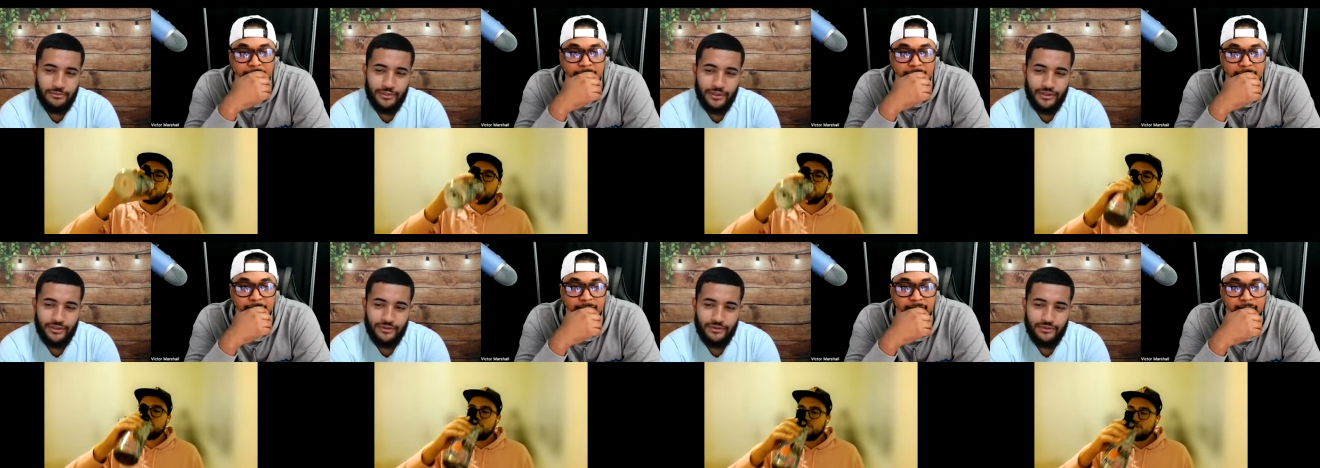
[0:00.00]

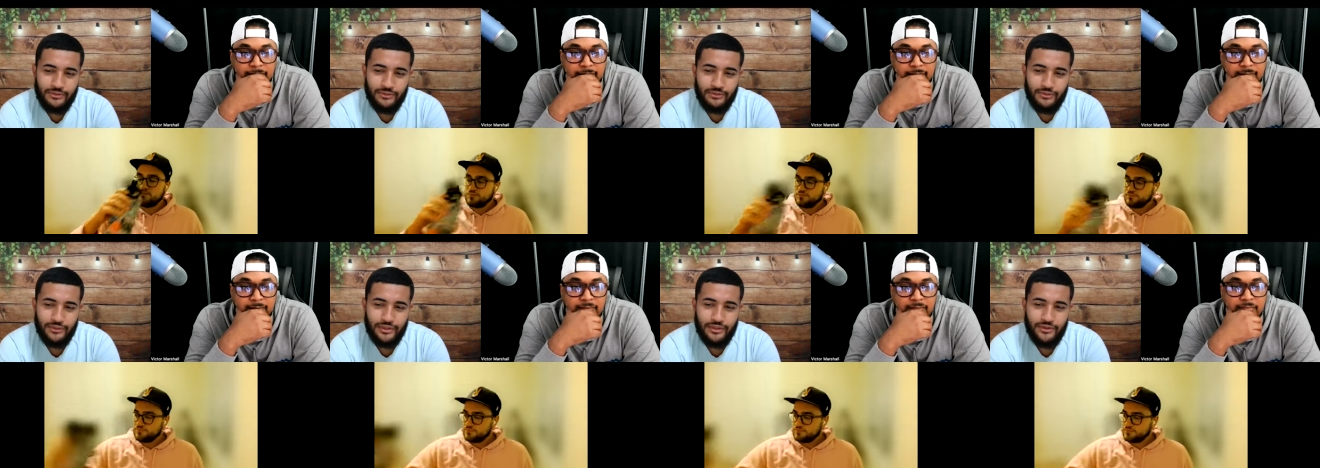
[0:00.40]
Speaker 1: but
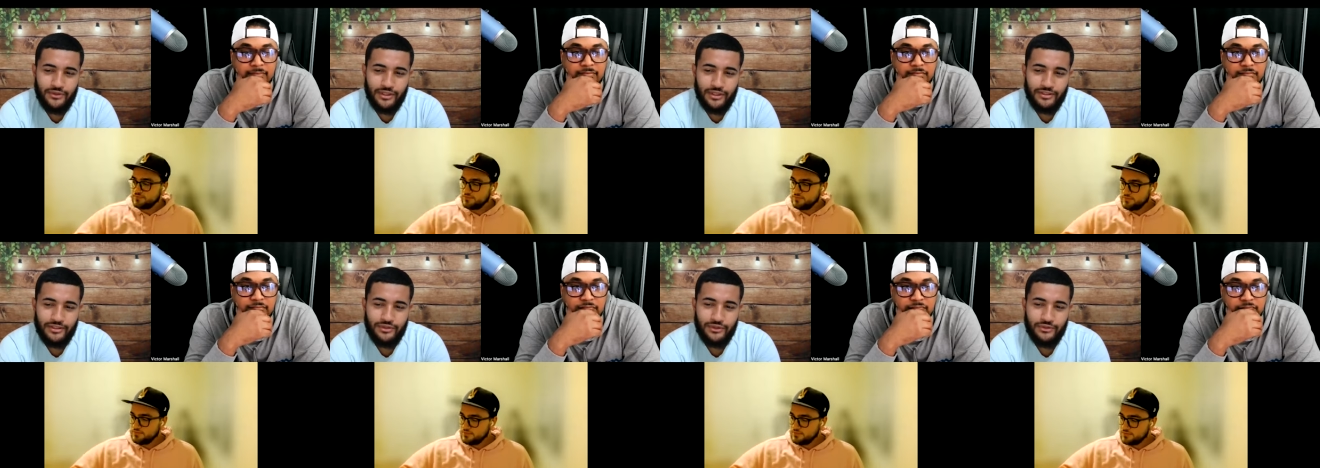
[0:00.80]

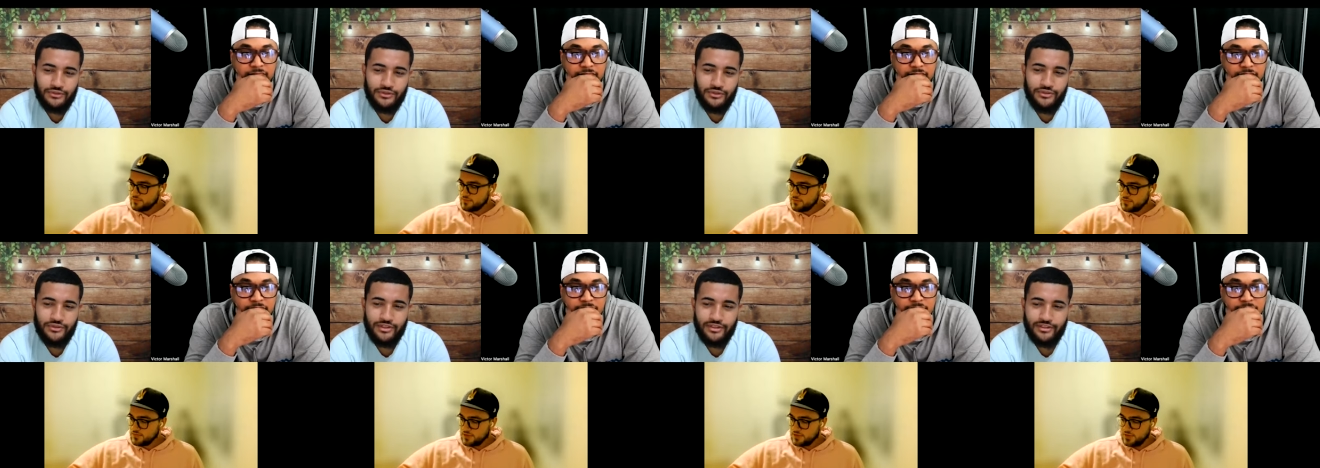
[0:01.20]

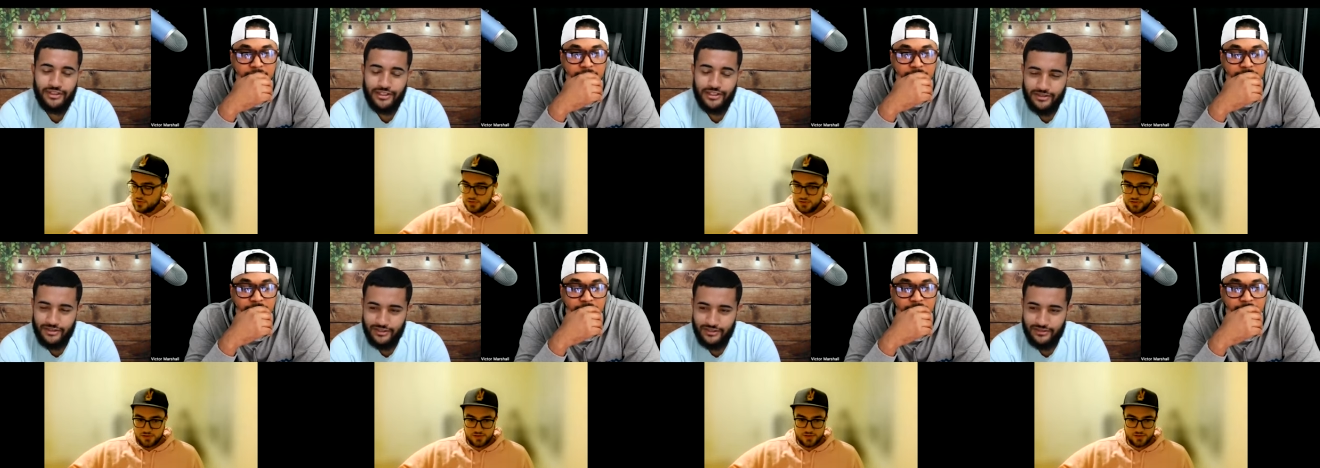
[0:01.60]
don't you think
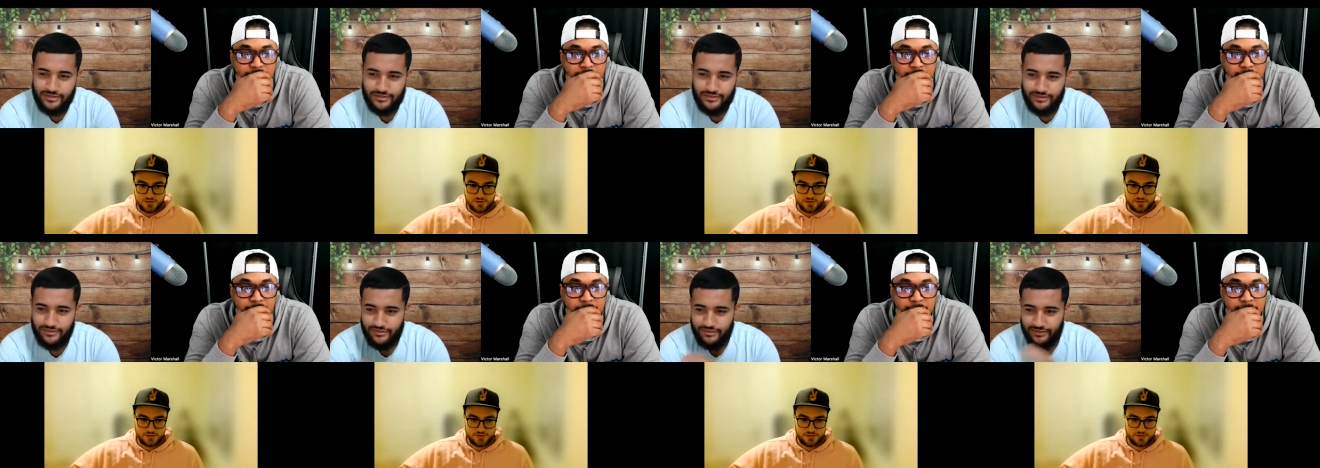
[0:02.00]
like
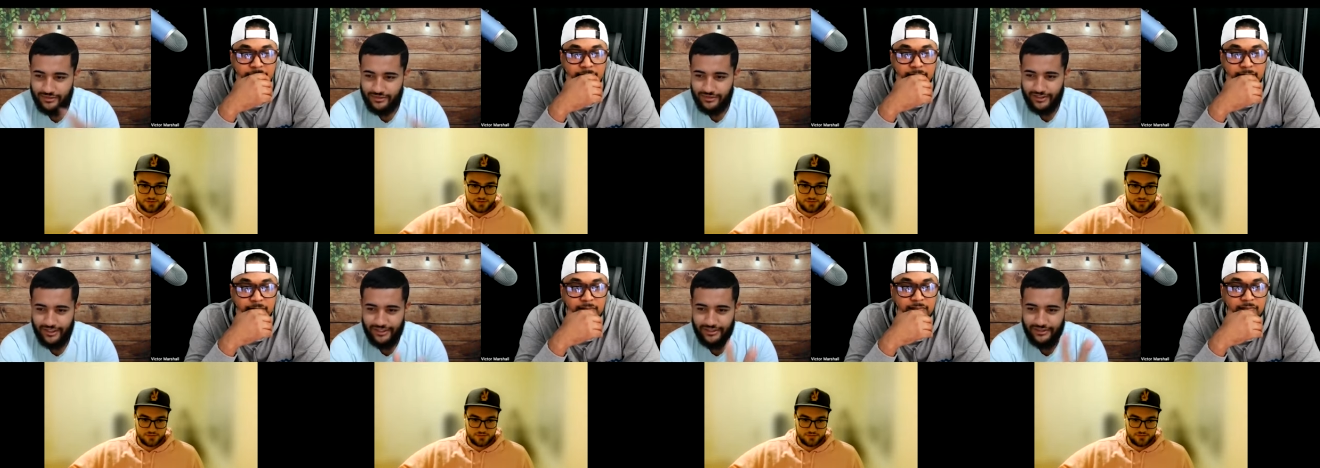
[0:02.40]
this
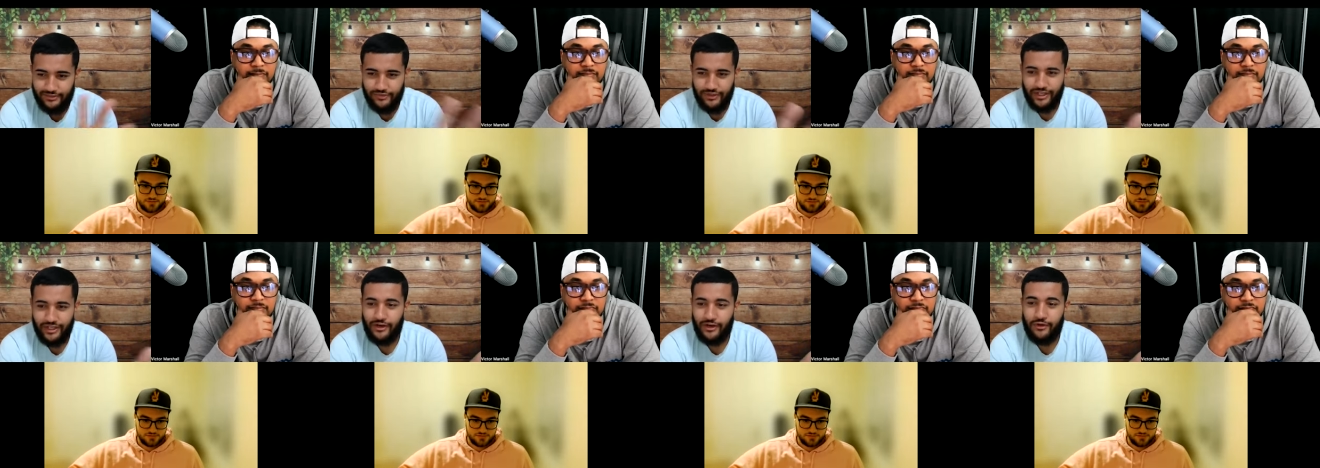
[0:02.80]
kind
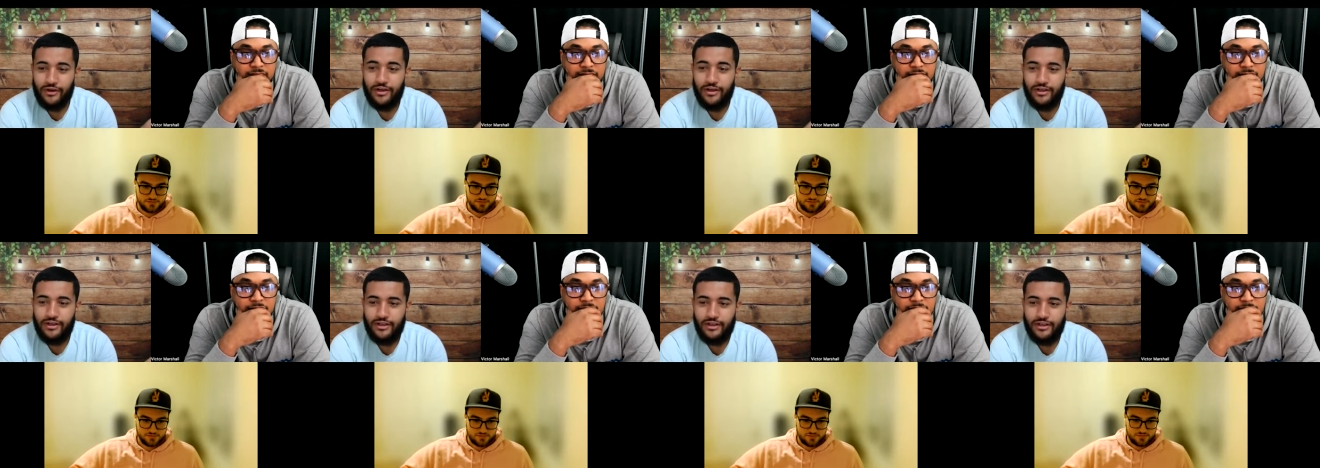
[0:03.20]
of
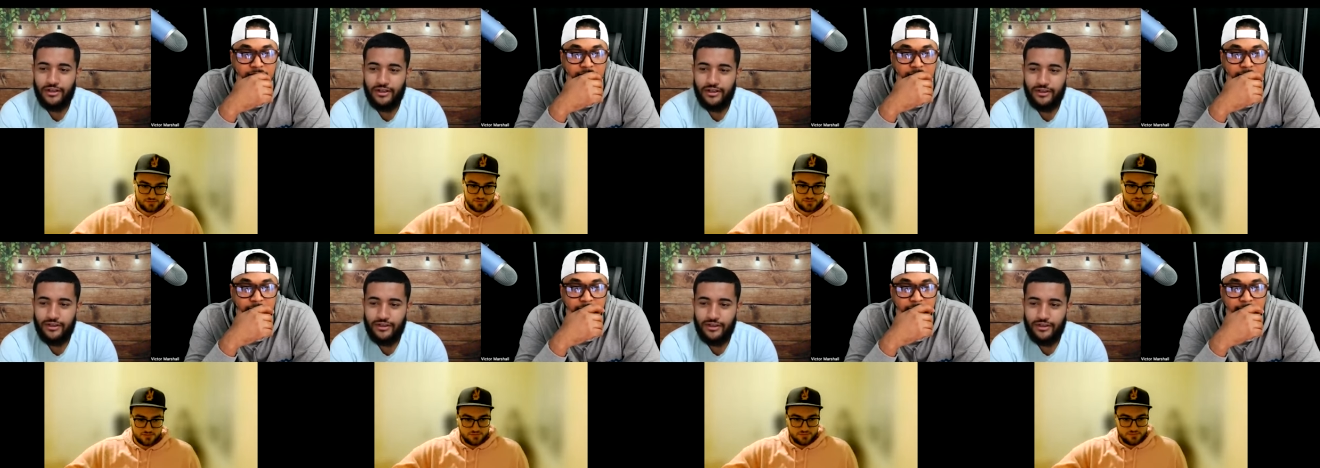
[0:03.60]
era,
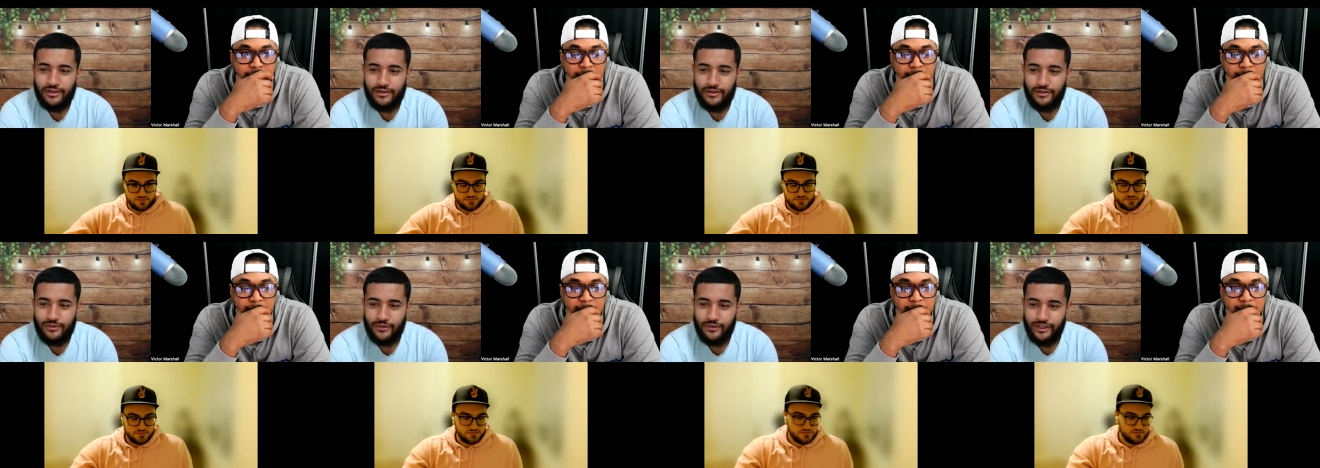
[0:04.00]

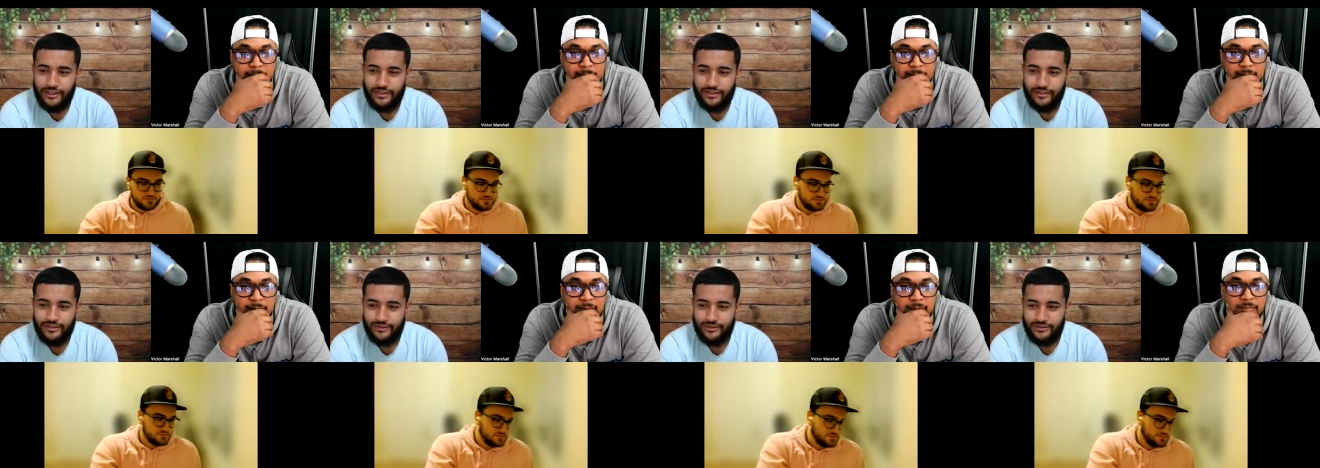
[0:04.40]

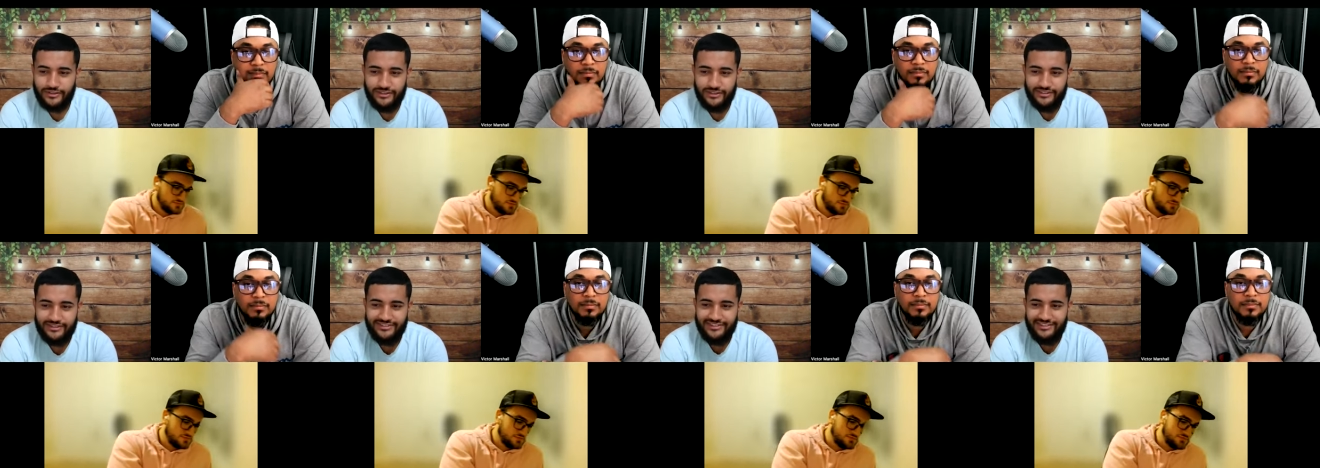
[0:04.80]
right? This,